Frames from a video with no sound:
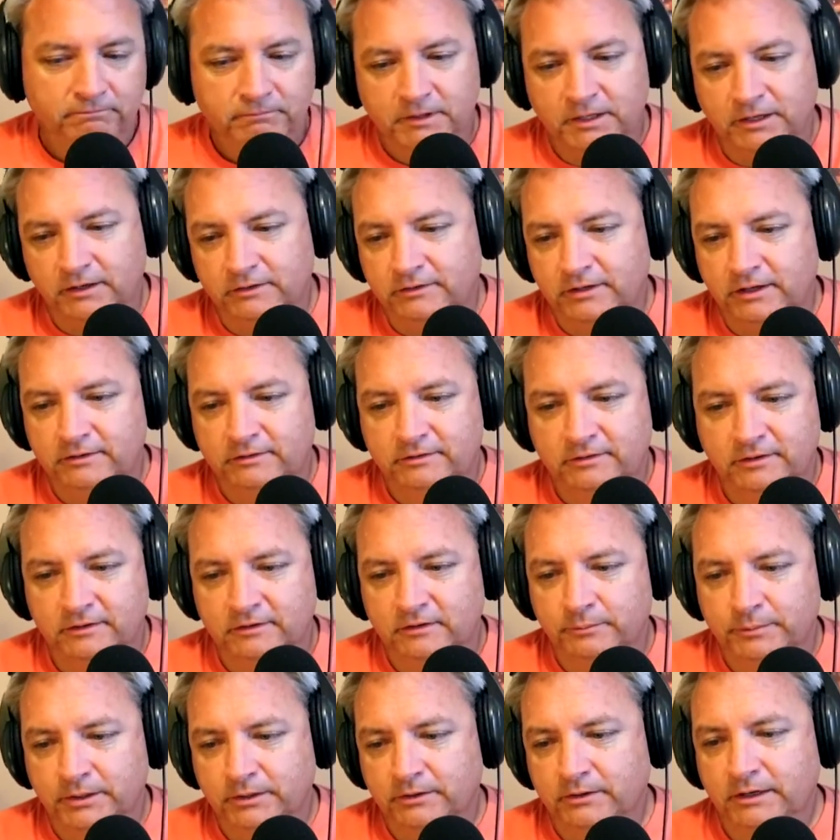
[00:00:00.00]
because his
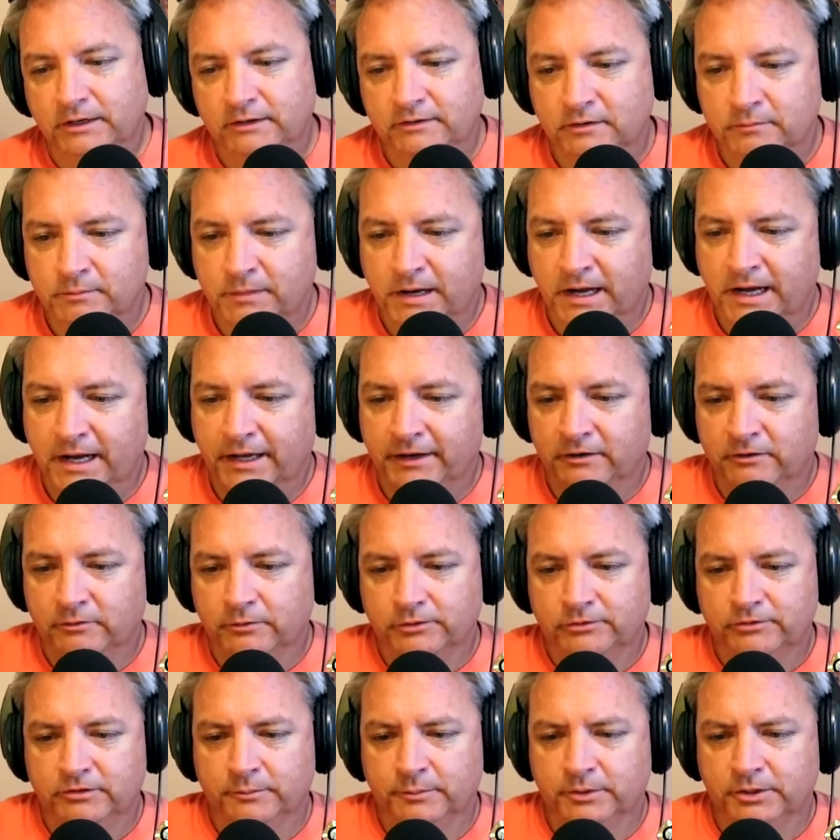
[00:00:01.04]
sensibilities and mine are real
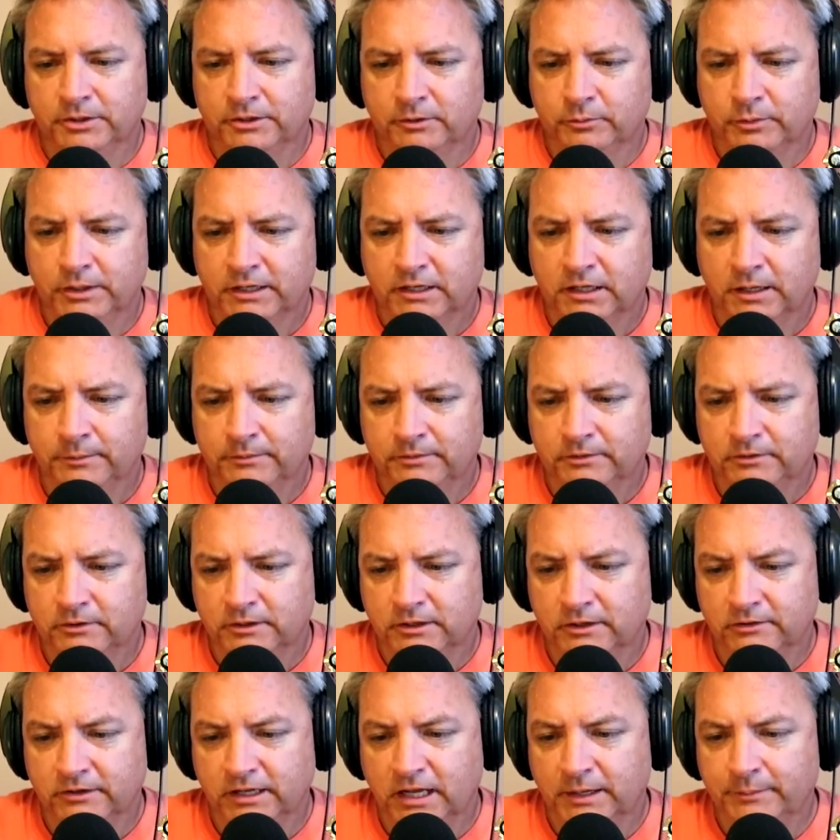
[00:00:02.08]
similar when it comes to
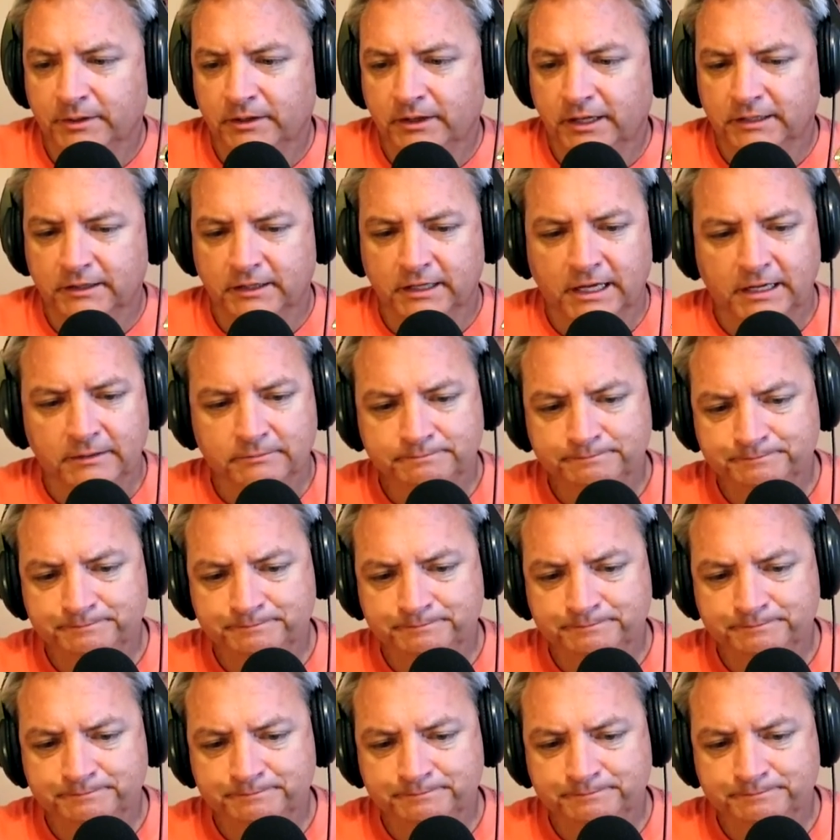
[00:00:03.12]
entertainment like that.